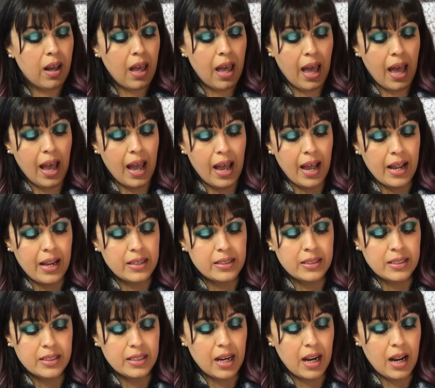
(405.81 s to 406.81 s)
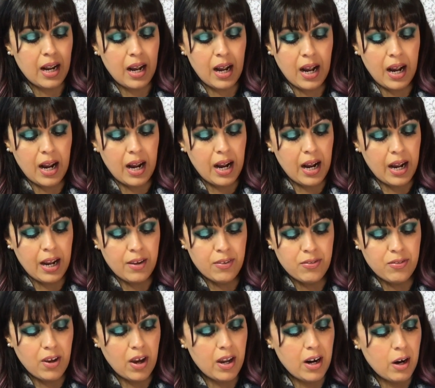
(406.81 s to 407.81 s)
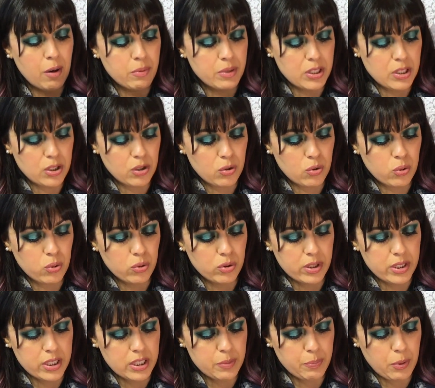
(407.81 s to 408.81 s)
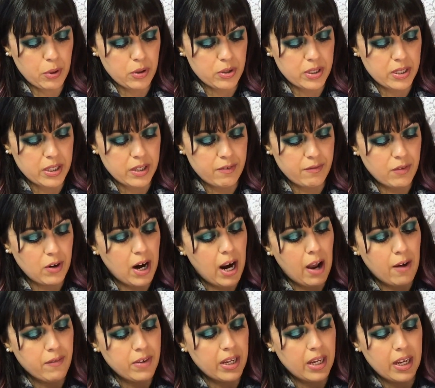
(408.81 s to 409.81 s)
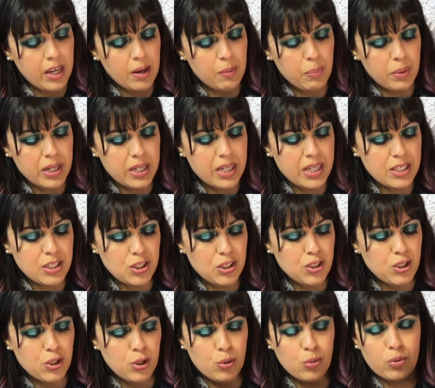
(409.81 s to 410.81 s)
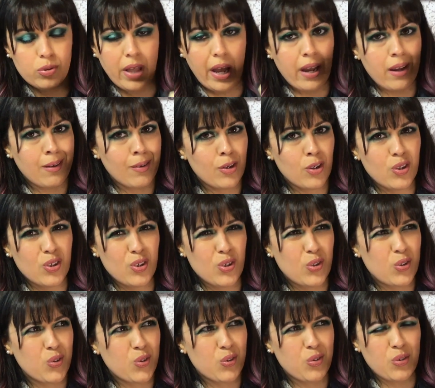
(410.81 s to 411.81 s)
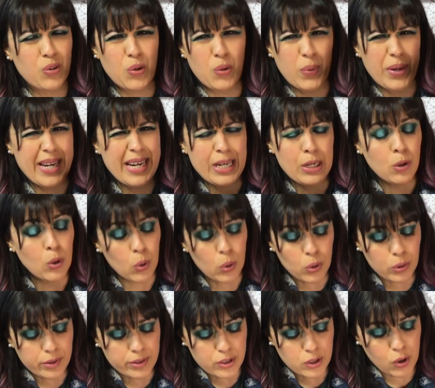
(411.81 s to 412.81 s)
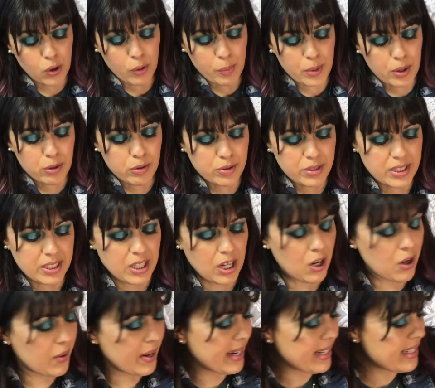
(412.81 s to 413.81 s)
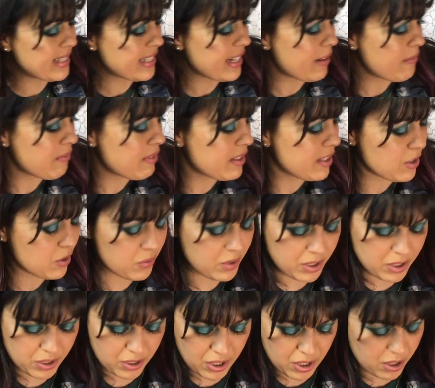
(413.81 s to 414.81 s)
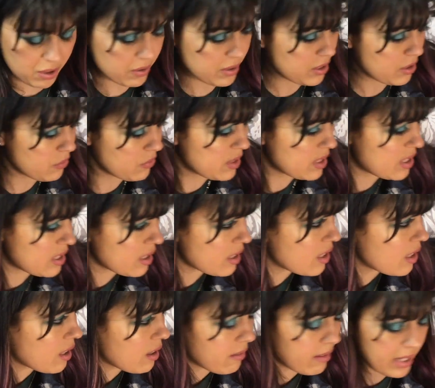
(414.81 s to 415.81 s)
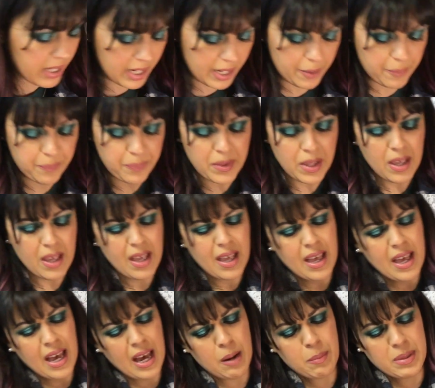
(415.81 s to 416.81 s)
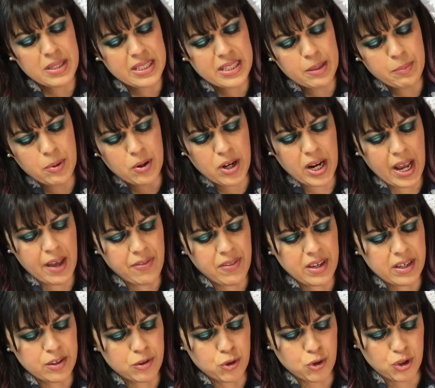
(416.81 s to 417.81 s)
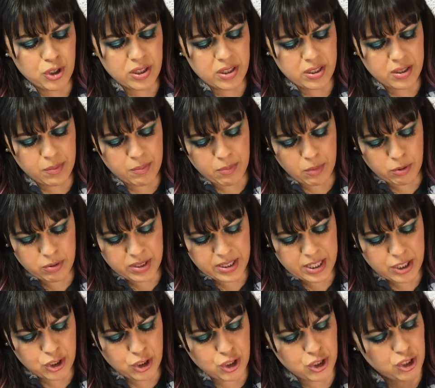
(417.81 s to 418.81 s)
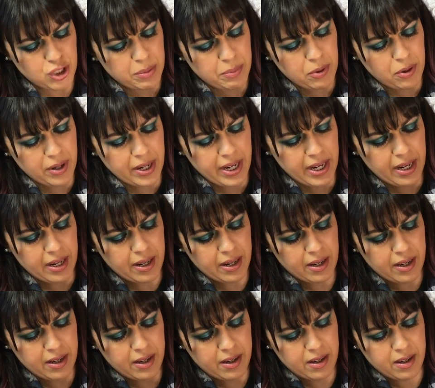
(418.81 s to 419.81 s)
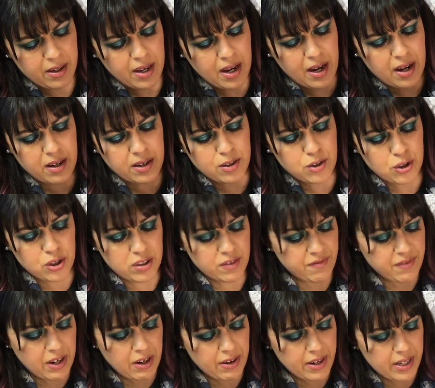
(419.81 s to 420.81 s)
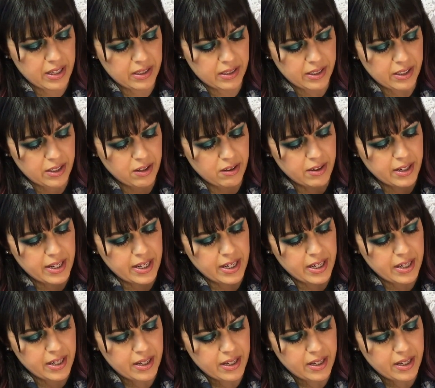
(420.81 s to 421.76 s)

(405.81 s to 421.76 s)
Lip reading: And I thought I was the coolest person for having it. But it is too, like, green gold almost, so it's time for this one to go. It's so sticky already. And Miss Liberty, I think, is just mostly shimmery. Yeah, it's just very glittery,